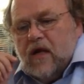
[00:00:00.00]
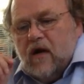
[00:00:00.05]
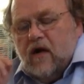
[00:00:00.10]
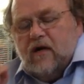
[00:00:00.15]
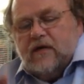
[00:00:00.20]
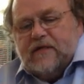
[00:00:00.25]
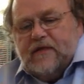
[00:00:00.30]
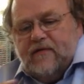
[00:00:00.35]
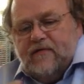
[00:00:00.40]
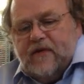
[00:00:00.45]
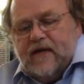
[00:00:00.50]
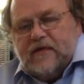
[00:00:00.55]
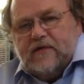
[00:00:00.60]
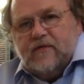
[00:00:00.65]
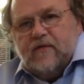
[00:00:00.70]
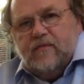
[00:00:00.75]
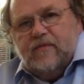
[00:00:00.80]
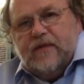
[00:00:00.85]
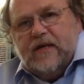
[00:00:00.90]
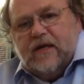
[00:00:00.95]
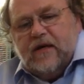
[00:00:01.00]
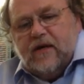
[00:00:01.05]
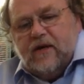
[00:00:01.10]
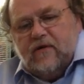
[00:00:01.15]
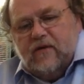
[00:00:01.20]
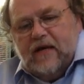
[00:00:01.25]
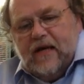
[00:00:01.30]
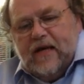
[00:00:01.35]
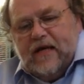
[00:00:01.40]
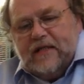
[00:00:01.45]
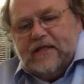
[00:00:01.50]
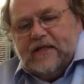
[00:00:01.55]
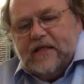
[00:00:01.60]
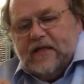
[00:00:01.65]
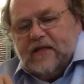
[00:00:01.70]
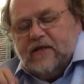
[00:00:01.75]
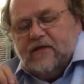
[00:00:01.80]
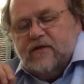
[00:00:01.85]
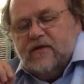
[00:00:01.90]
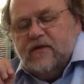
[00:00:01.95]
artefacts were being
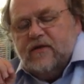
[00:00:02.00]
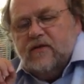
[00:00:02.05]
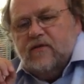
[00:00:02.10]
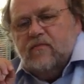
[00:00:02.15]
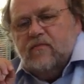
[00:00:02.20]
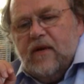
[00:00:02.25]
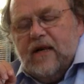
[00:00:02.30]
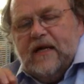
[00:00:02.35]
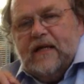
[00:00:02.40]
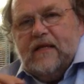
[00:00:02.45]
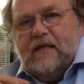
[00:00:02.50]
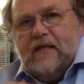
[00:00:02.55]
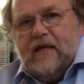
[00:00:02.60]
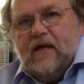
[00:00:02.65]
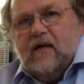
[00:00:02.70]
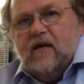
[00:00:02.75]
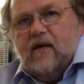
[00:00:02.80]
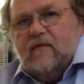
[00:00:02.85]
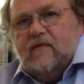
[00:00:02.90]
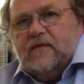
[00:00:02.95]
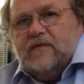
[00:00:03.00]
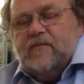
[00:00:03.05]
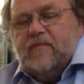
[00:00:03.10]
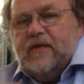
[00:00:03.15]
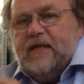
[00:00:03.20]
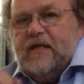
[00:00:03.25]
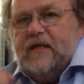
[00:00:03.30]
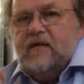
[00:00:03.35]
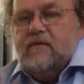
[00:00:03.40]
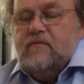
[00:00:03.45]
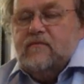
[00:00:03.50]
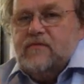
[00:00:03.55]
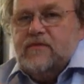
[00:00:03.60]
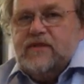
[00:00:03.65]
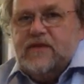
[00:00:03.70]
created that might think of as being